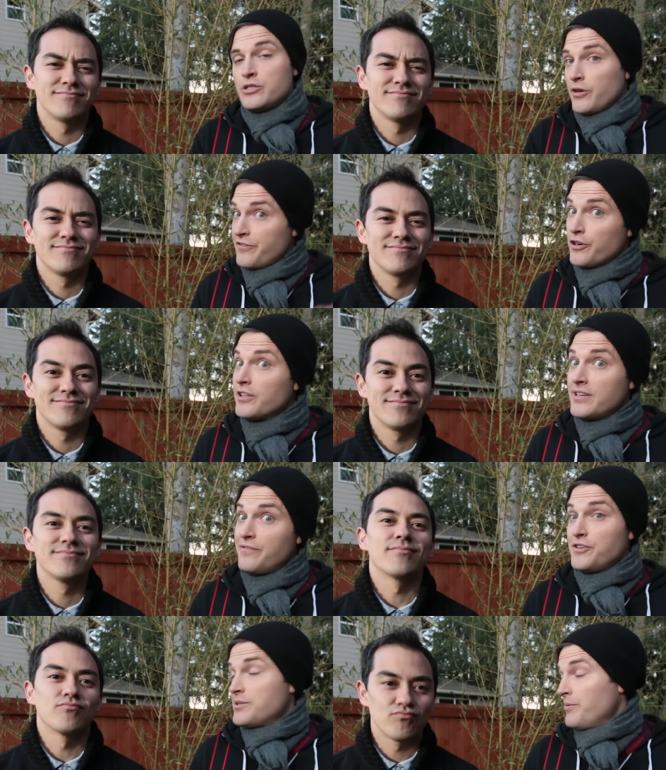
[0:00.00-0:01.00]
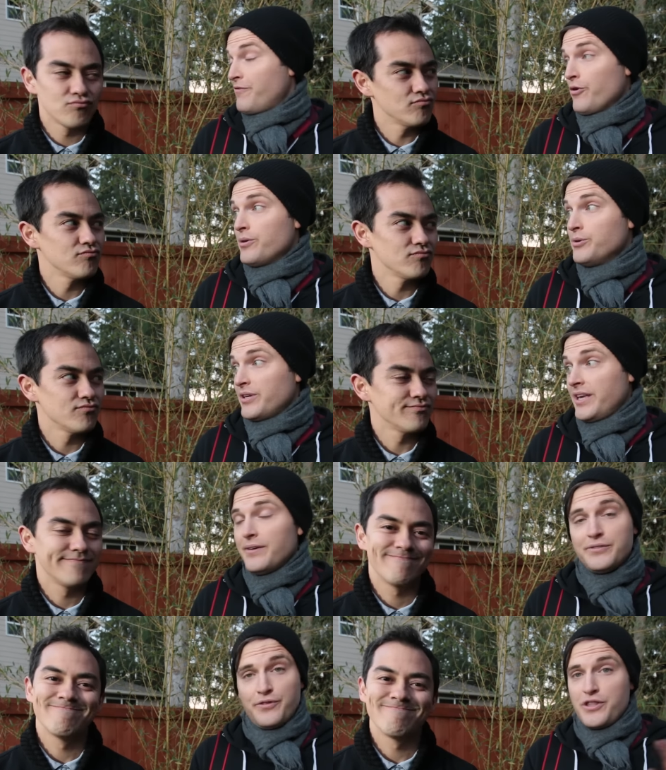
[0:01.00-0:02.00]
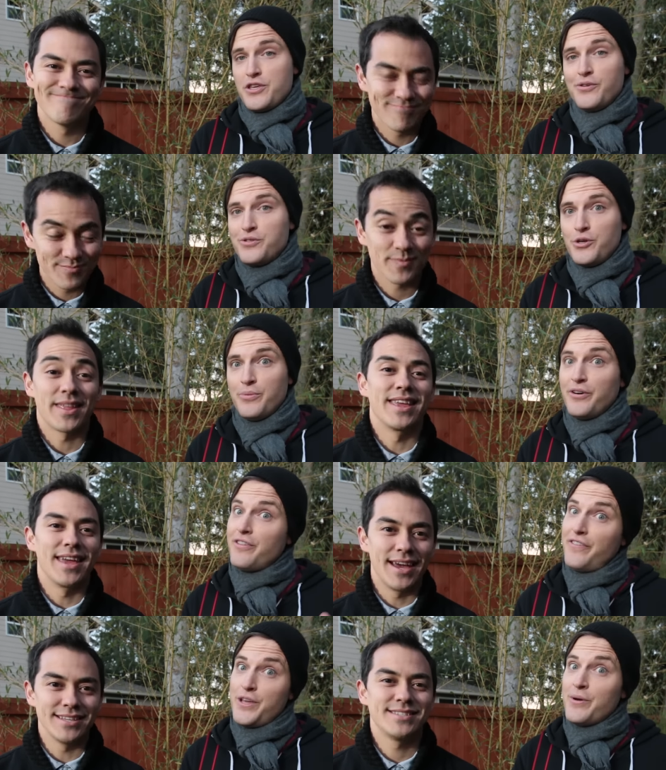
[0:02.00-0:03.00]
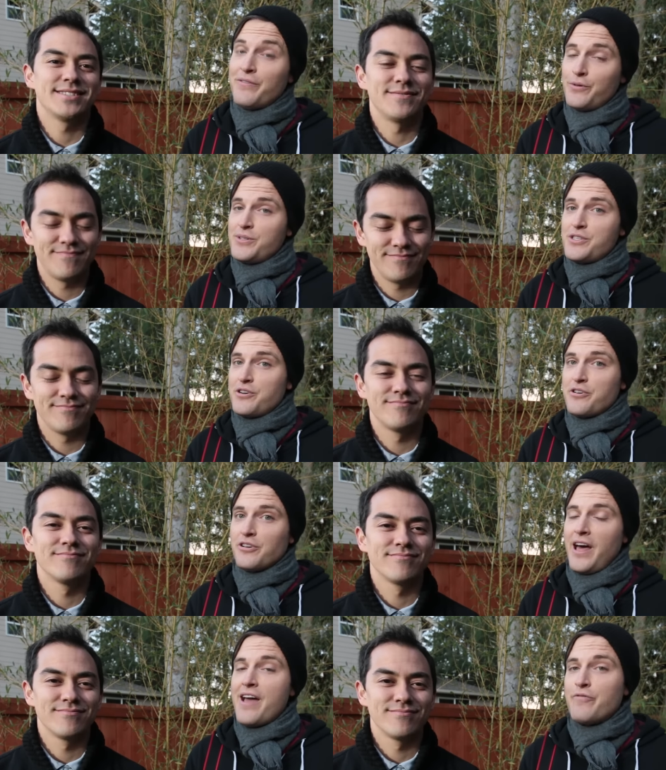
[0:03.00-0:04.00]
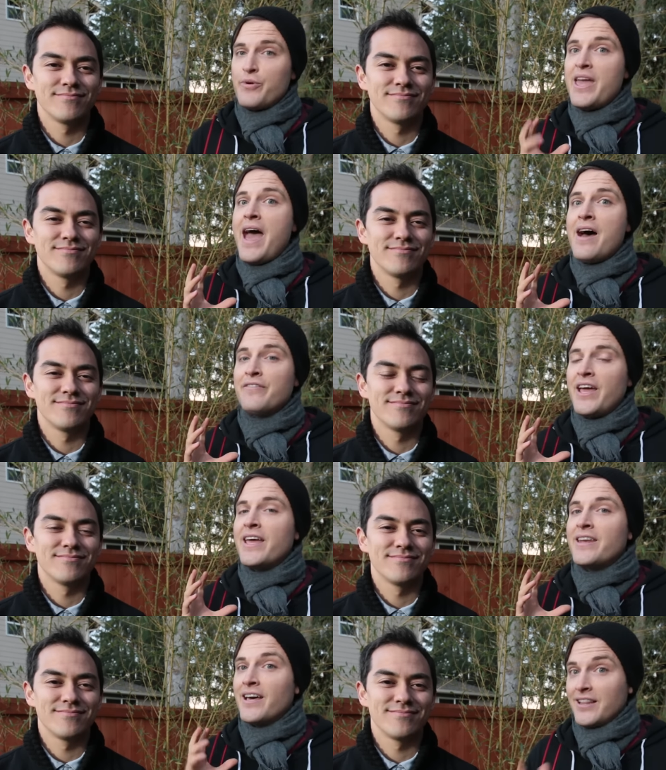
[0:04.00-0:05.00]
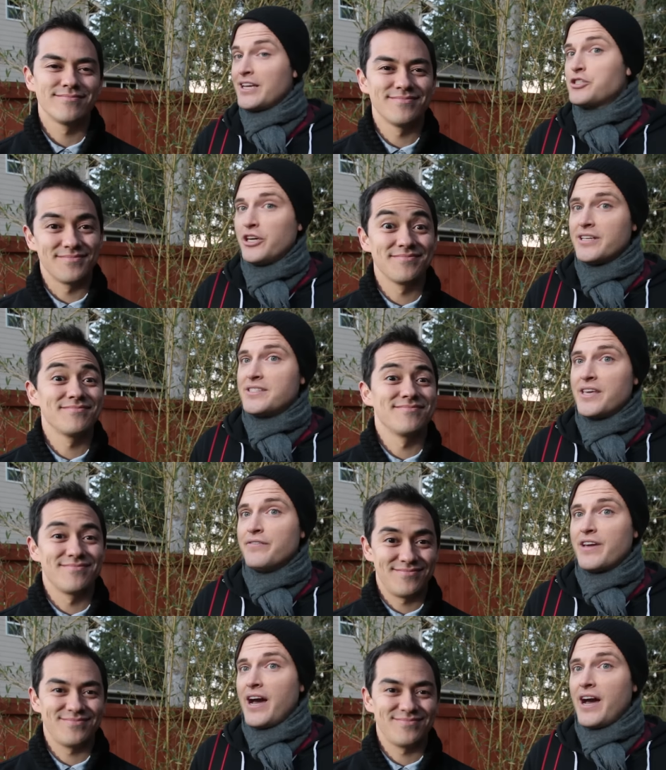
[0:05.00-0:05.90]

Speaker 1: So if you're looking for some affordable gifts for the YouTuber the video influencer in your life, we have an electronics gift